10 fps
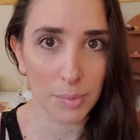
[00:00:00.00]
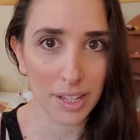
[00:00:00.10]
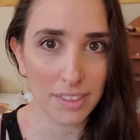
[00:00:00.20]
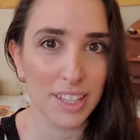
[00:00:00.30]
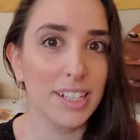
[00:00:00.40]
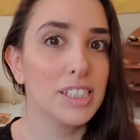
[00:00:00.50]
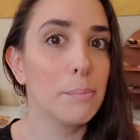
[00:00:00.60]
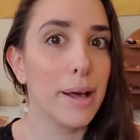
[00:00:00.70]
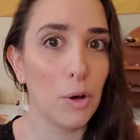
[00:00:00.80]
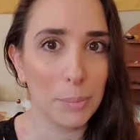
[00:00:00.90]
I think it's
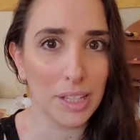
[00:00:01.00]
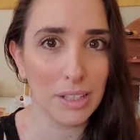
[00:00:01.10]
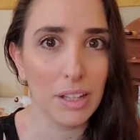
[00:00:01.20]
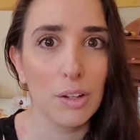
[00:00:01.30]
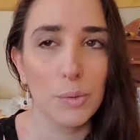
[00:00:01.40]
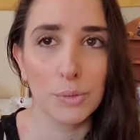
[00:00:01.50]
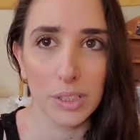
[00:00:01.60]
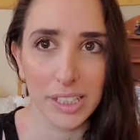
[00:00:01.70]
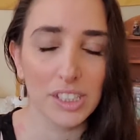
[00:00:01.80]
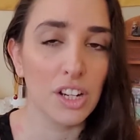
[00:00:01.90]
about me when really
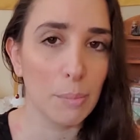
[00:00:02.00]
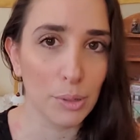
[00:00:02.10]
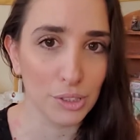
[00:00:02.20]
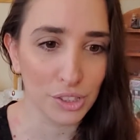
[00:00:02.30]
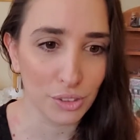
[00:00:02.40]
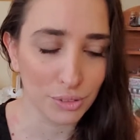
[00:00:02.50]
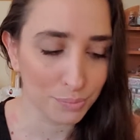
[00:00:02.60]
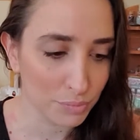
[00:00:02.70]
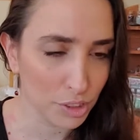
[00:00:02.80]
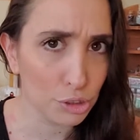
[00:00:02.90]
it's not personal,
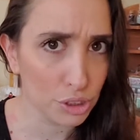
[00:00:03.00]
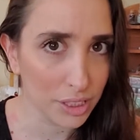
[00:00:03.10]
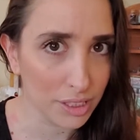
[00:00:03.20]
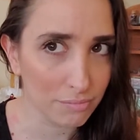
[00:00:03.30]
usually.